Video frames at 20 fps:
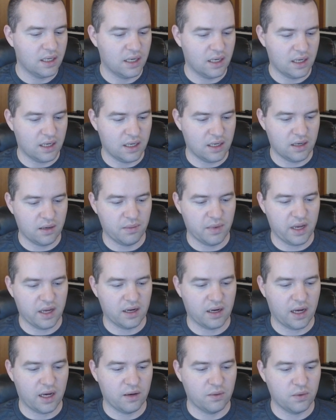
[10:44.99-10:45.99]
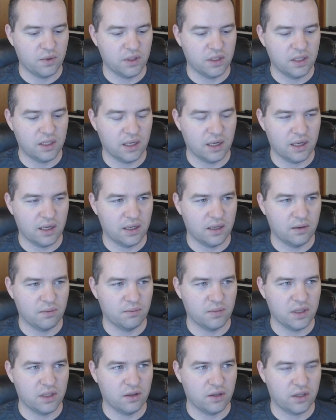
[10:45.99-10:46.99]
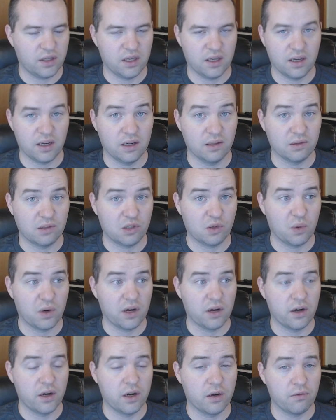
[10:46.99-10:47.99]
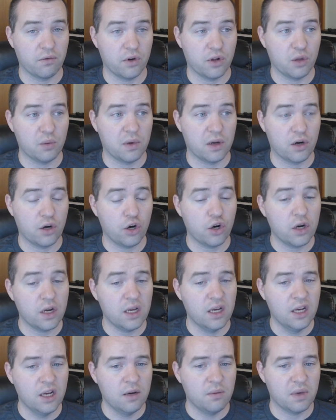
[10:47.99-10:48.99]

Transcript: And I would be looking elsewhere in a really big hurry,